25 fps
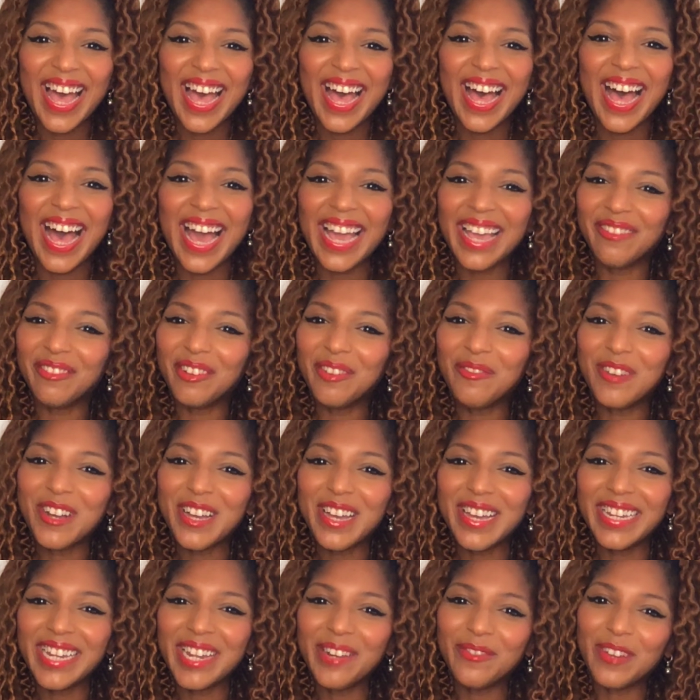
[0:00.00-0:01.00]
Hi
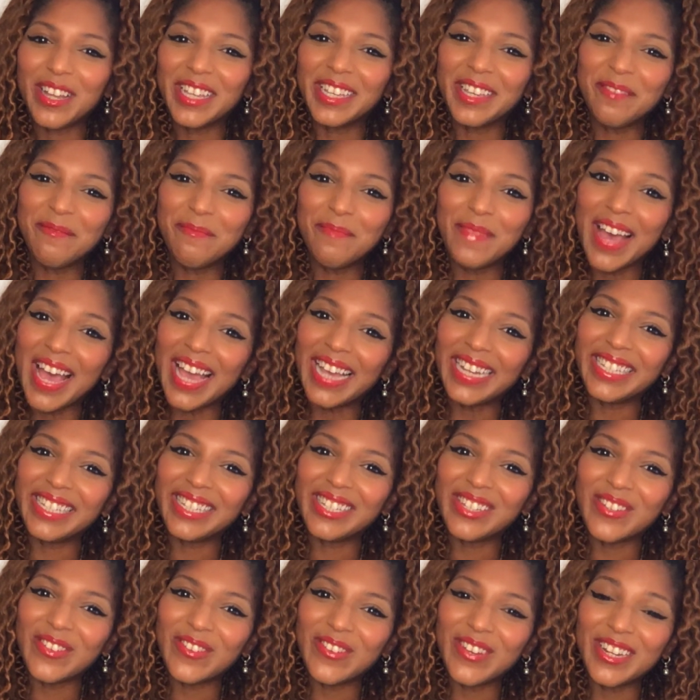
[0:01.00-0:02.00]
everyone and welcome back
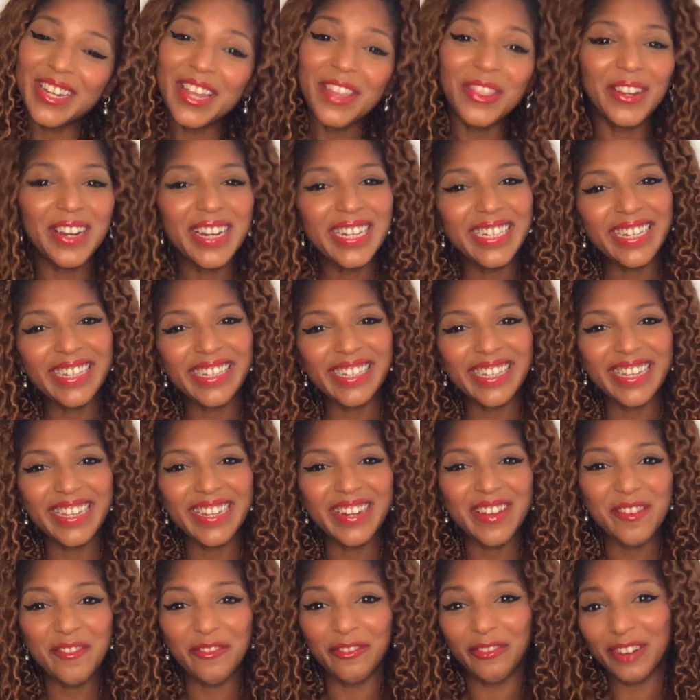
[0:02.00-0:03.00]
to another edition
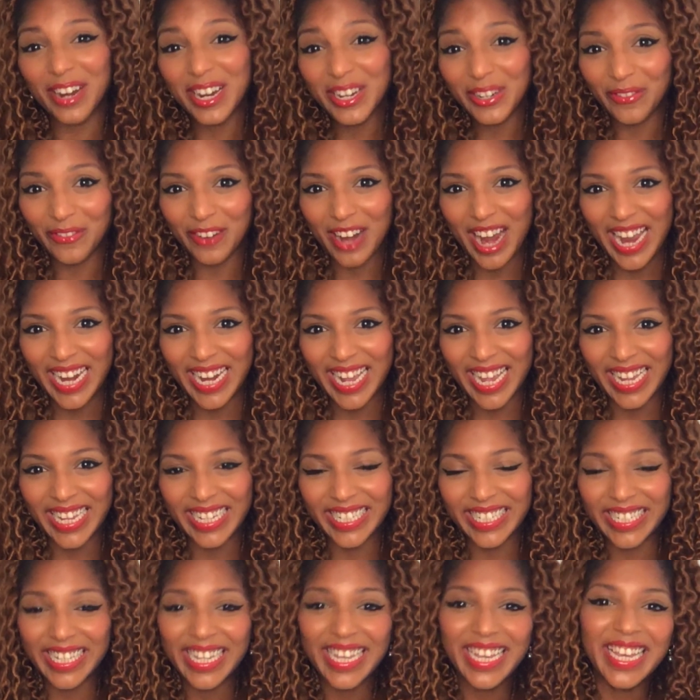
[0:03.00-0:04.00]
of French Fridays.
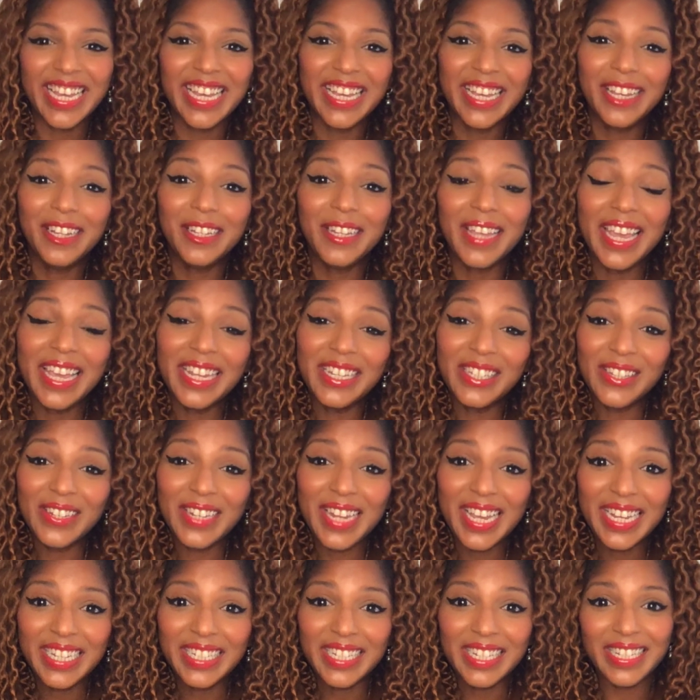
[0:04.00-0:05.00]
In
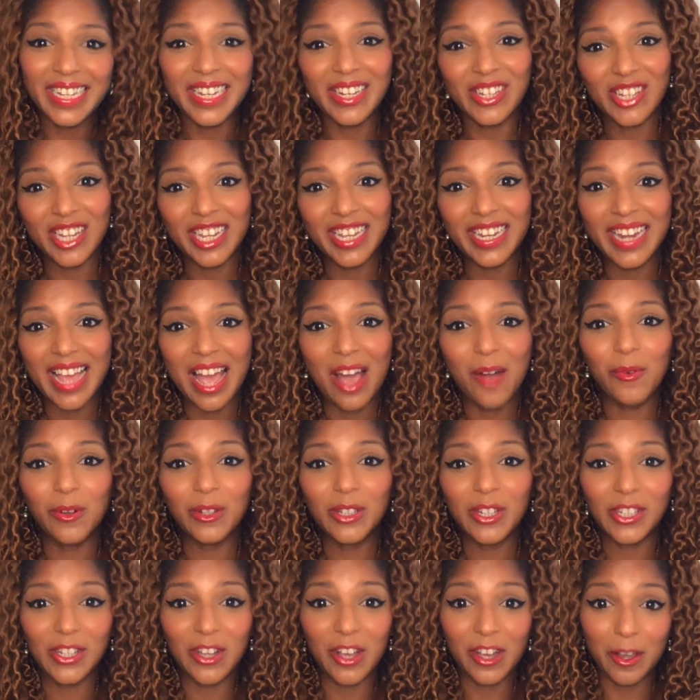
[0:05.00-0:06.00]
today's edition, I want
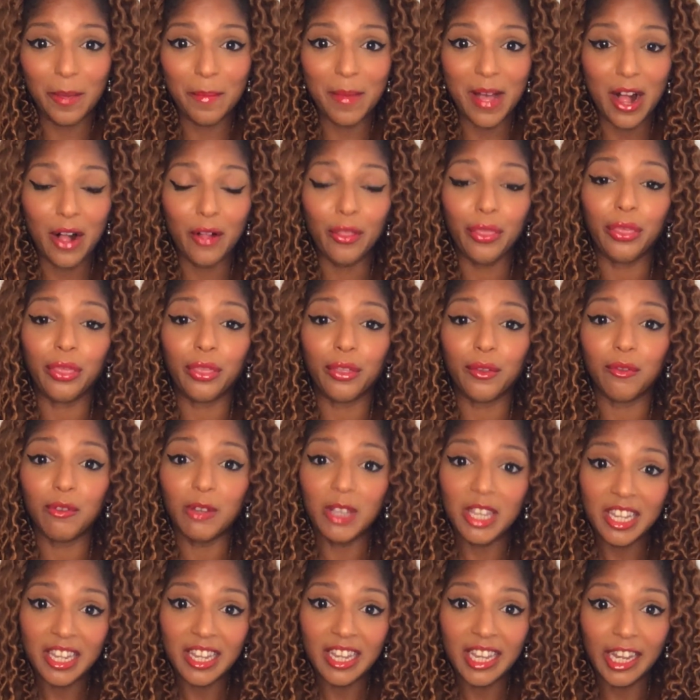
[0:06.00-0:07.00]
to talk about
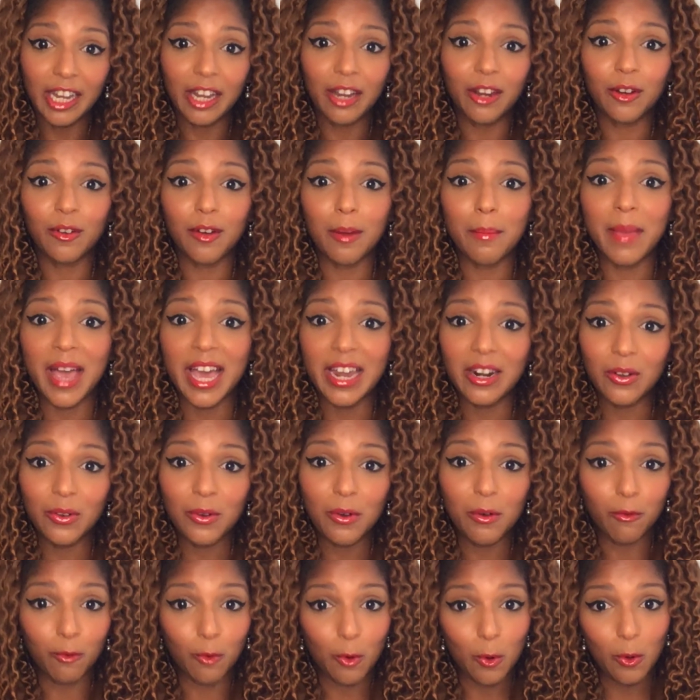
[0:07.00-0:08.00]
3
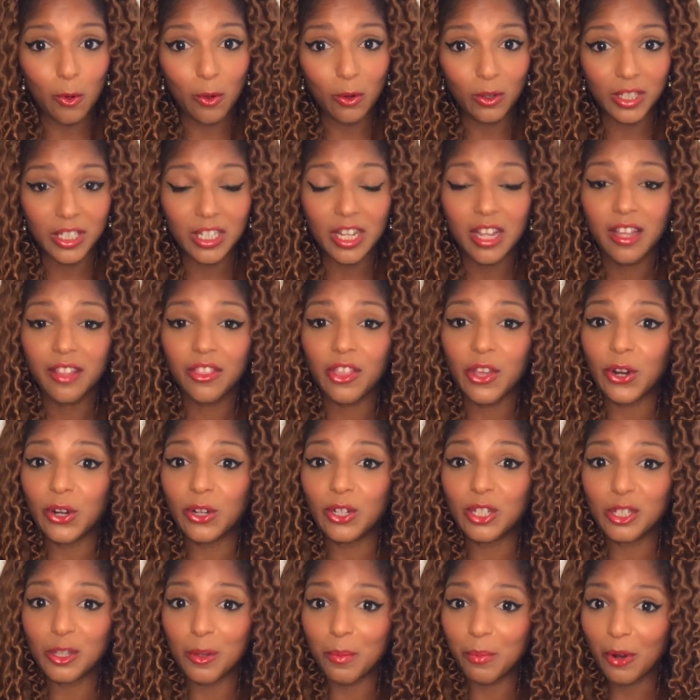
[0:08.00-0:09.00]
grammatical rules that are
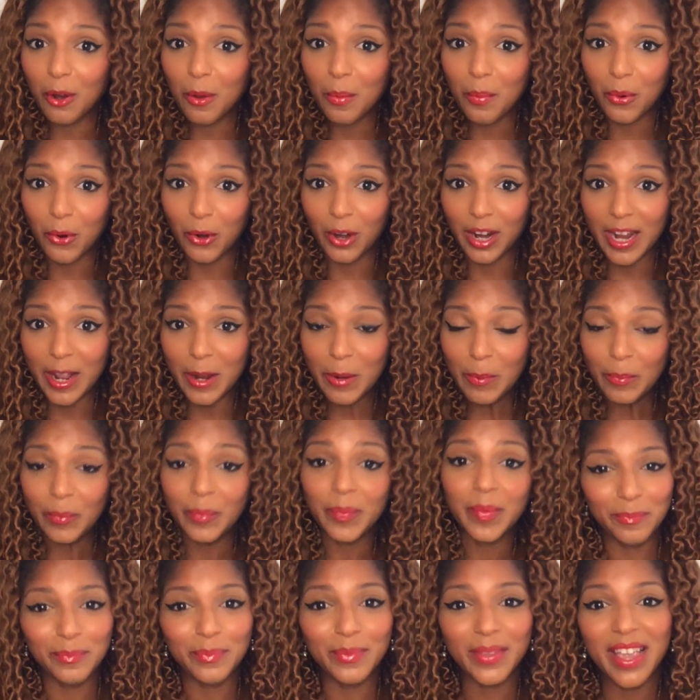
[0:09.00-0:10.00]
super important.
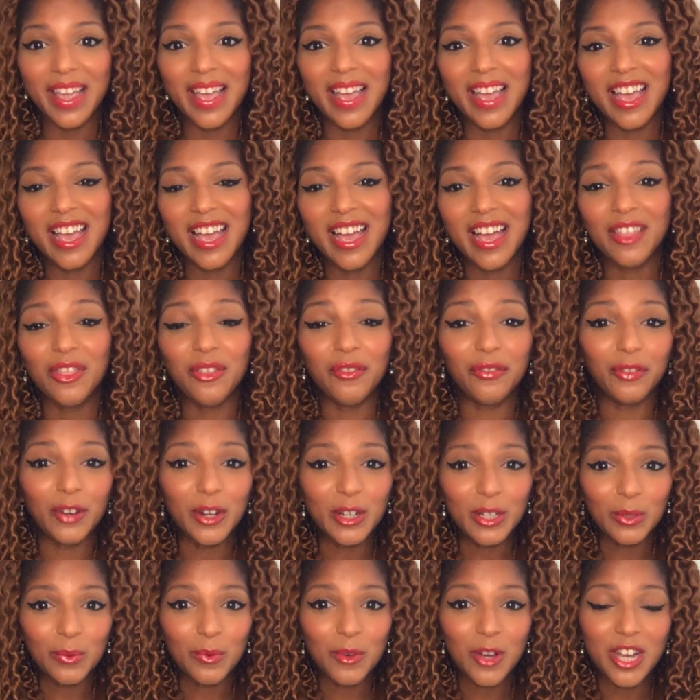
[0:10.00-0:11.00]
The
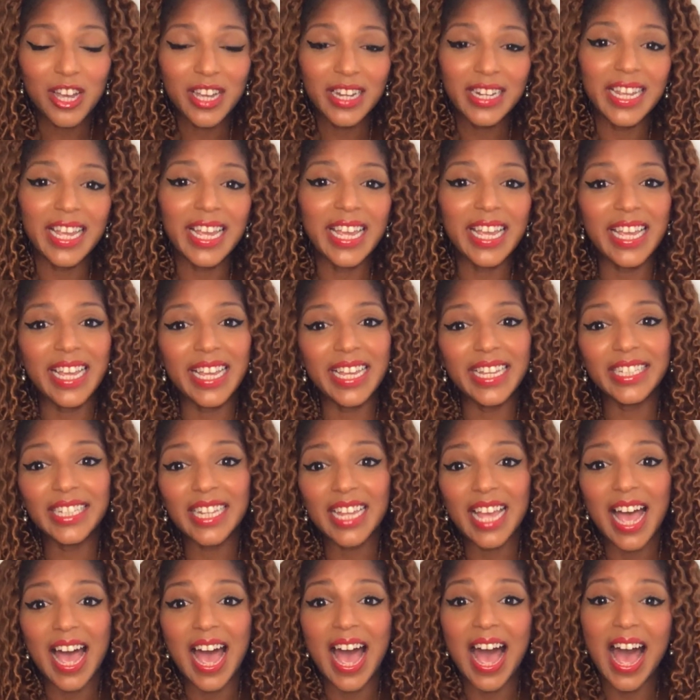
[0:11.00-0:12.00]
first one is
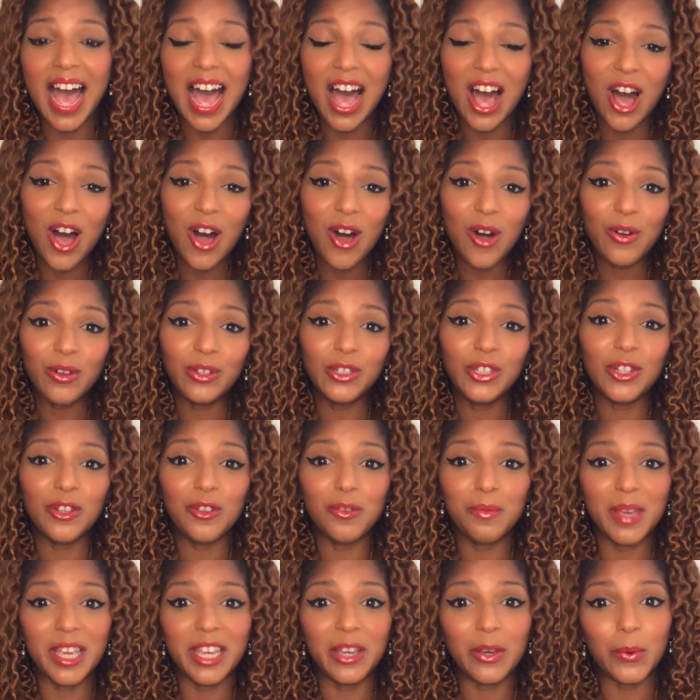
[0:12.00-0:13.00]
how do you
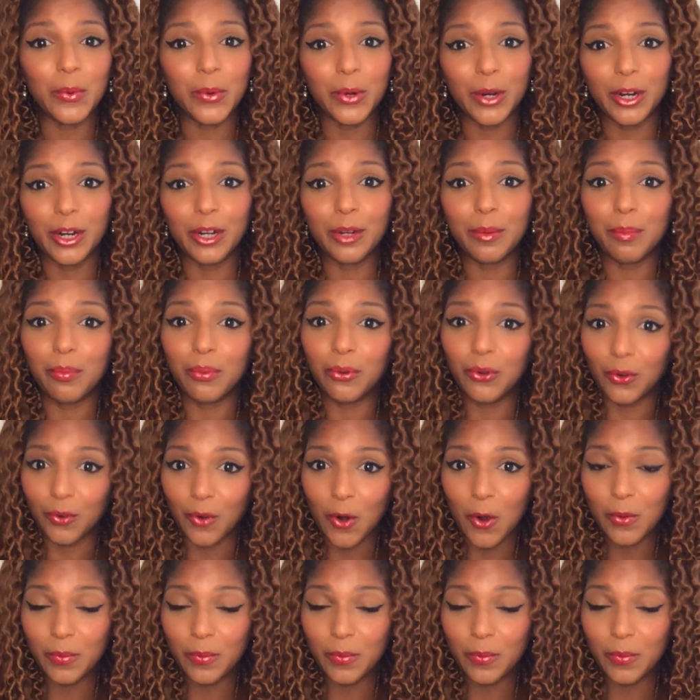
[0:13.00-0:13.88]
make a word plural?